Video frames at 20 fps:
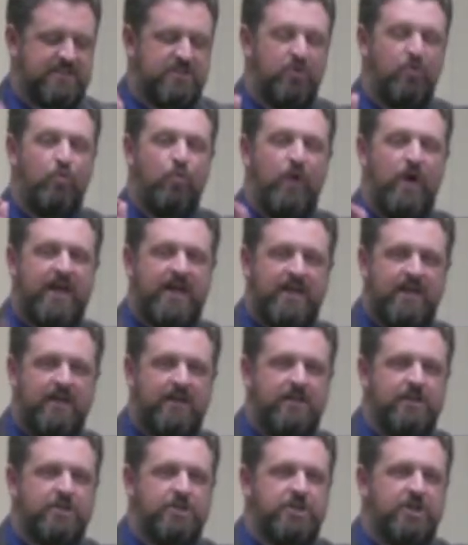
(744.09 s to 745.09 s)
the
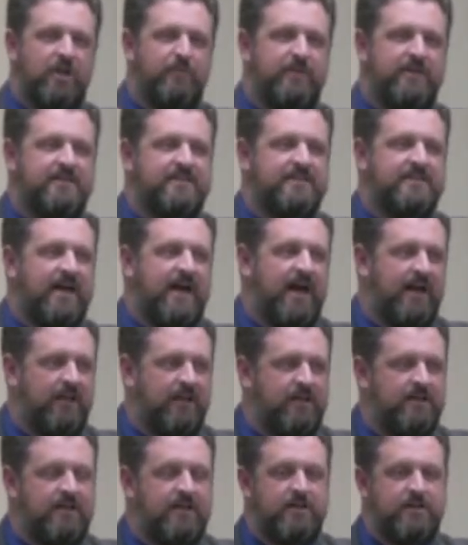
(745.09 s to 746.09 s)
wicked shall be
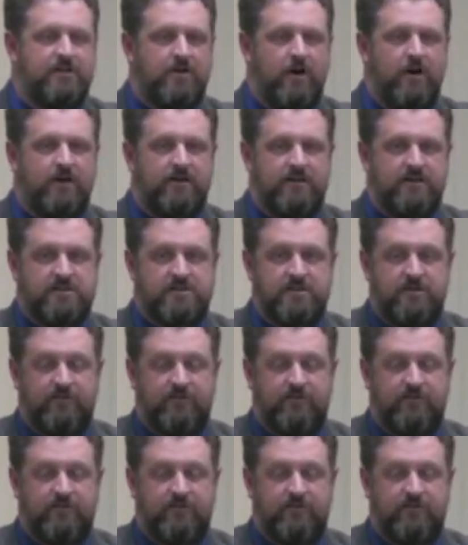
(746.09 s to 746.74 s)
silent in darkness.